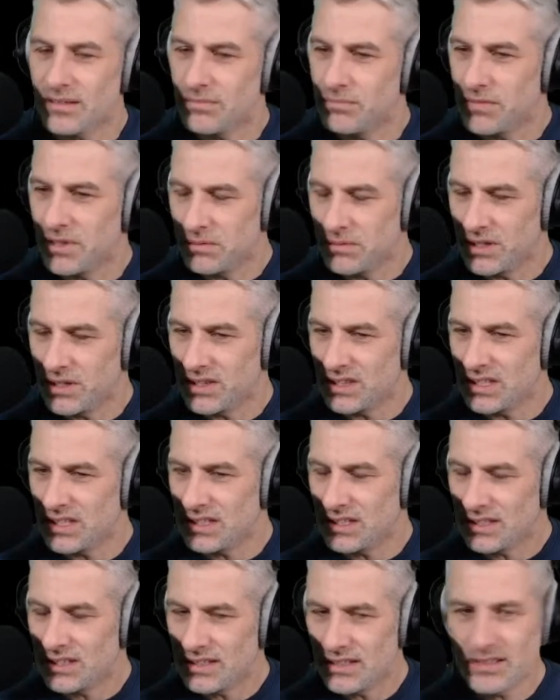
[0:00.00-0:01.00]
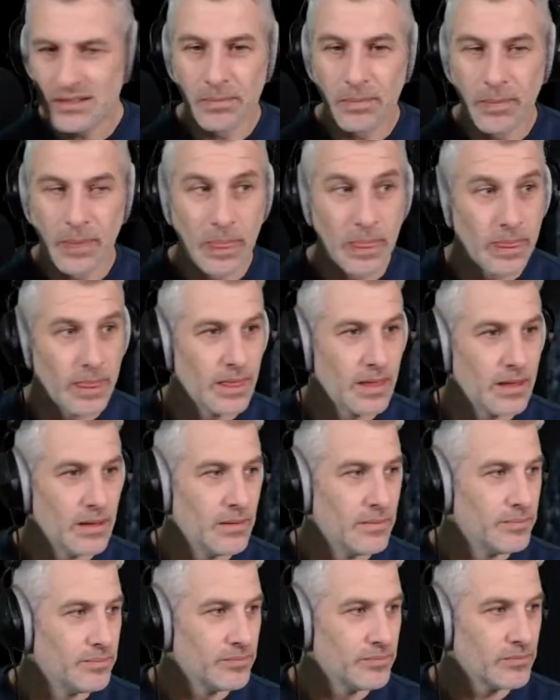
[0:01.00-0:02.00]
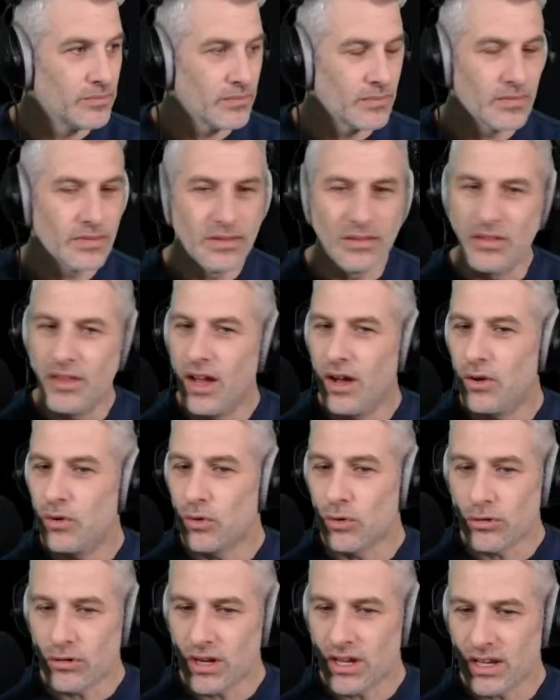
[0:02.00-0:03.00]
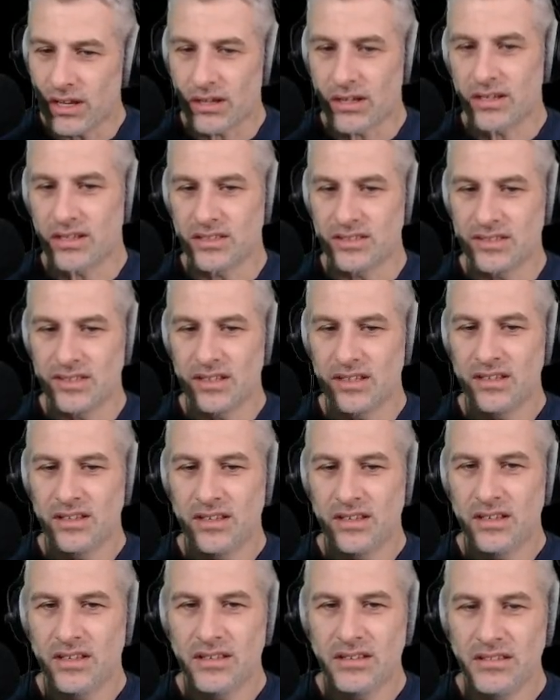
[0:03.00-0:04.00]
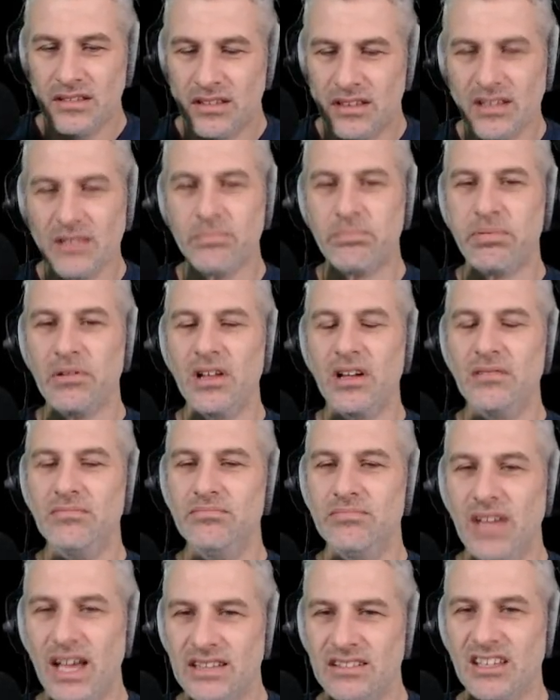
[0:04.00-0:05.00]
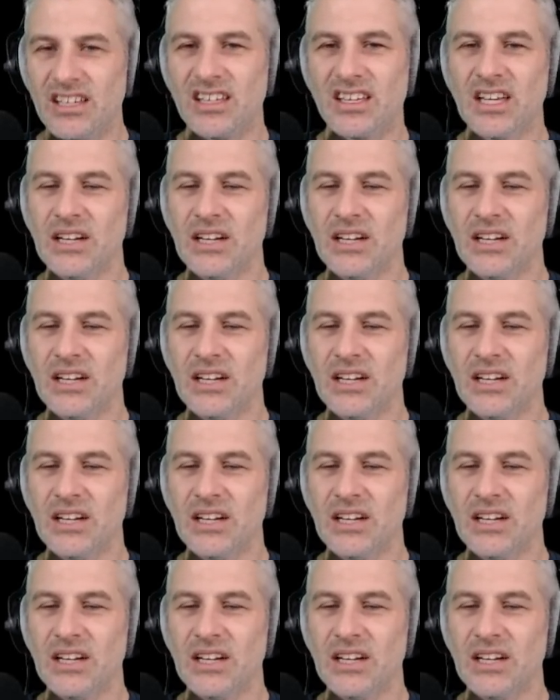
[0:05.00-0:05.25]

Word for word: community. from all of us at no rigs. We'll Diplomatic